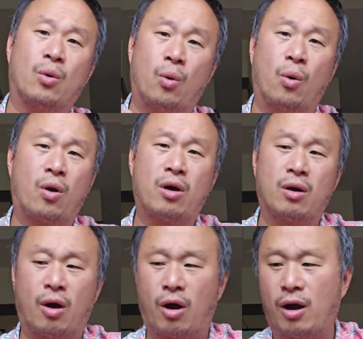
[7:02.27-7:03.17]
Or
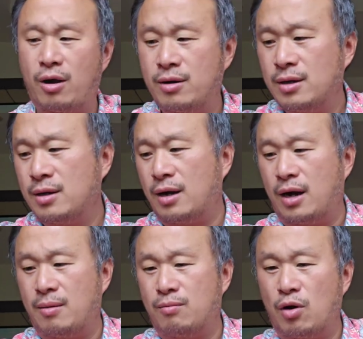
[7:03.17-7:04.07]
are
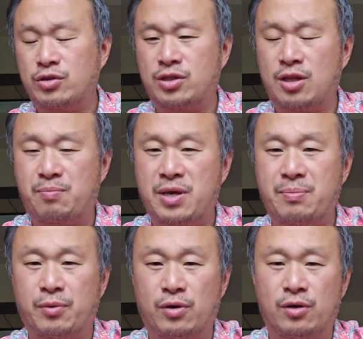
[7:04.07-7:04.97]
most of the
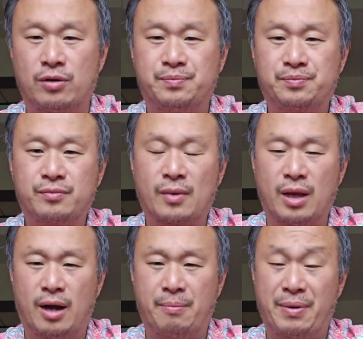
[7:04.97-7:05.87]
people
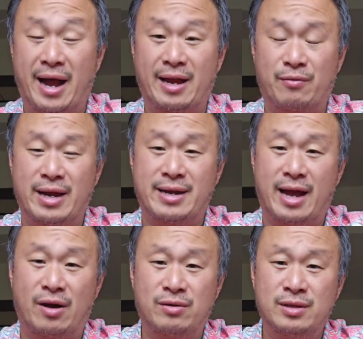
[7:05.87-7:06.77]
buying right
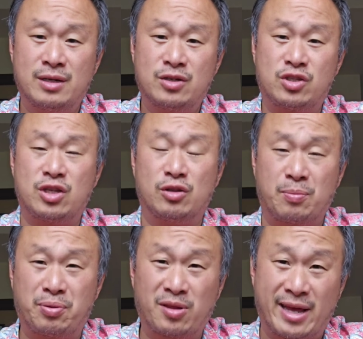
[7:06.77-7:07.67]
now still the
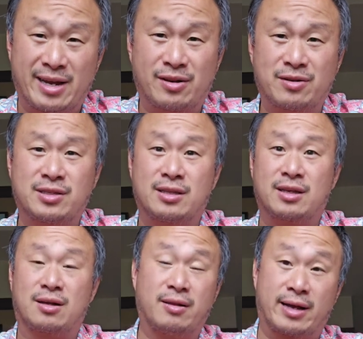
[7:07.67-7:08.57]
players and
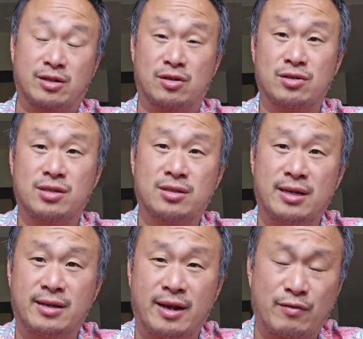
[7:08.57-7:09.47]
the collectors
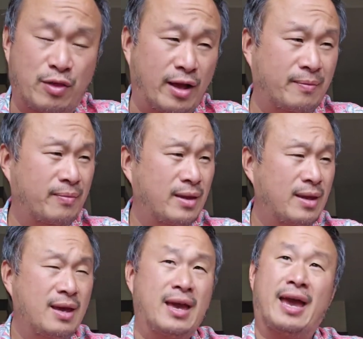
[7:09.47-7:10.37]
and everything?
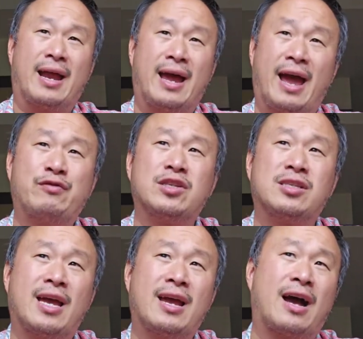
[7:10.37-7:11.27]
And I have to
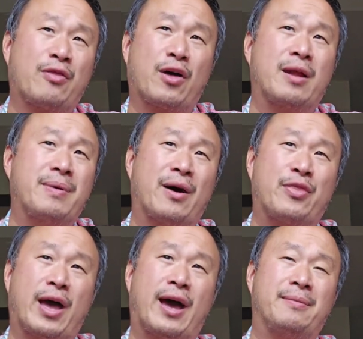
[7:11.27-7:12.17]
say, I thought
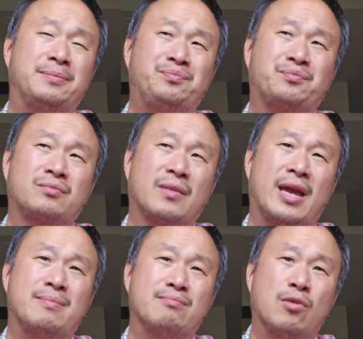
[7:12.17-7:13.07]
about that,
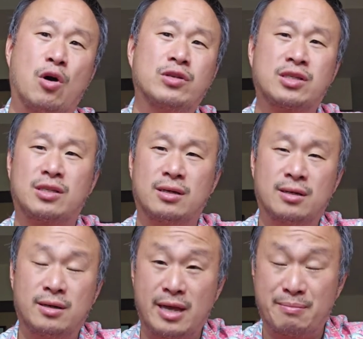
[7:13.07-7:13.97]
and most,
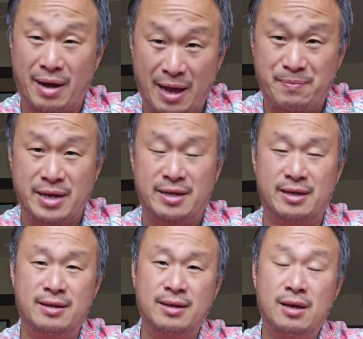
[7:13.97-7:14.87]
in my
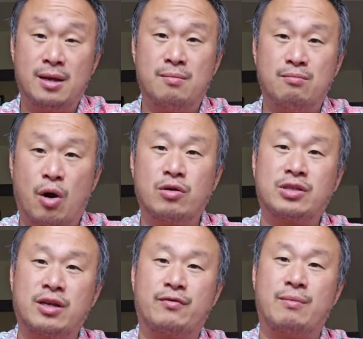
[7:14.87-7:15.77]
opinion,
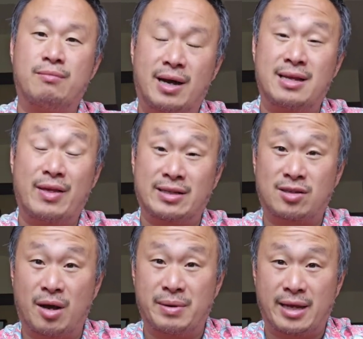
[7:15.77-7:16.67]
most of the money that's
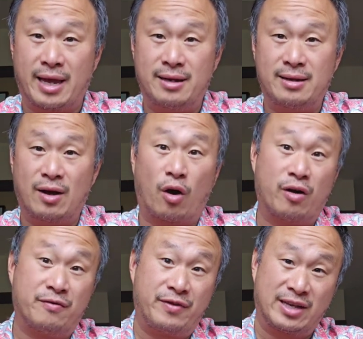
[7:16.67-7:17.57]
coming in are
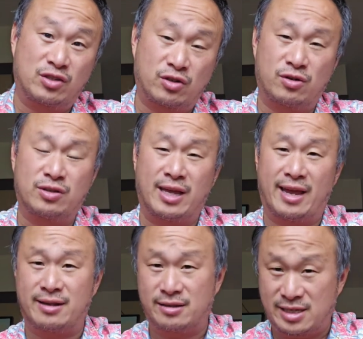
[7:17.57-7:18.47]
investors
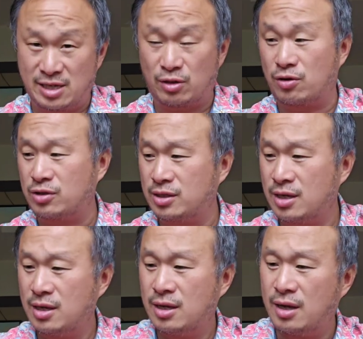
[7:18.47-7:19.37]
and dealers,
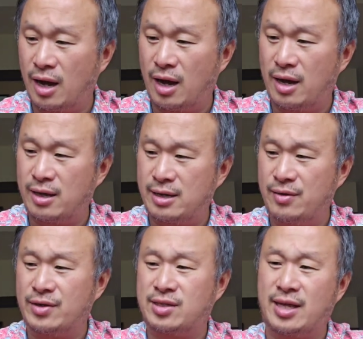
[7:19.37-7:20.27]

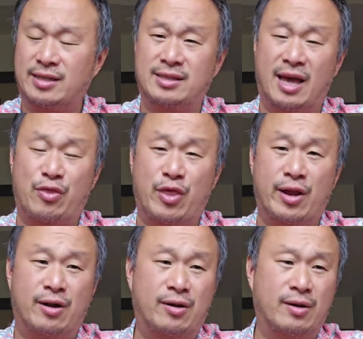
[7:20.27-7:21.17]
in the sense that
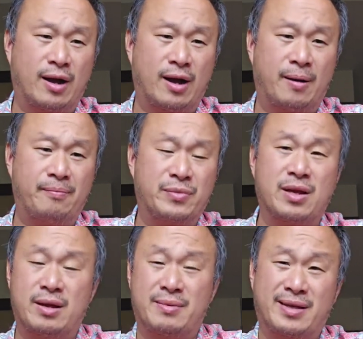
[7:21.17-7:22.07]
they're,
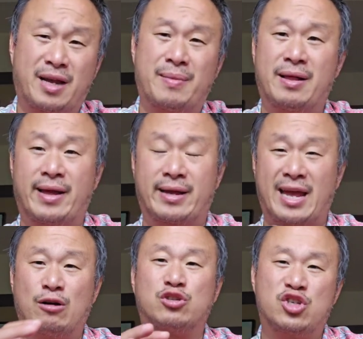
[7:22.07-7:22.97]
and I'm not talking about like
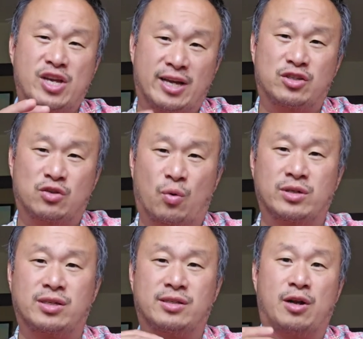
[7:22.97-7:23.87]
LGS
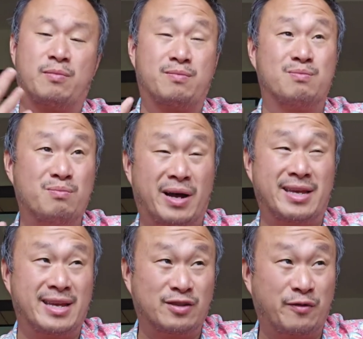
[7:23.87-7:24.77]
stores, because their
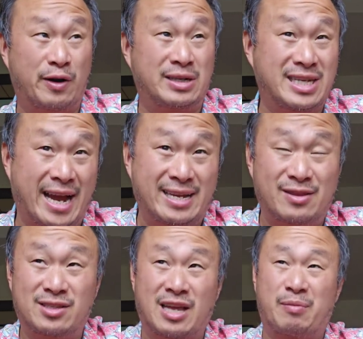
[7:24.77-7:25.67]
money is very tight
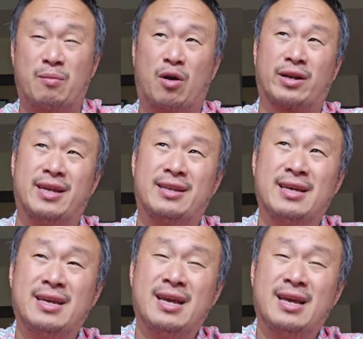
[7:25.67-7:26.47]
in this type of market.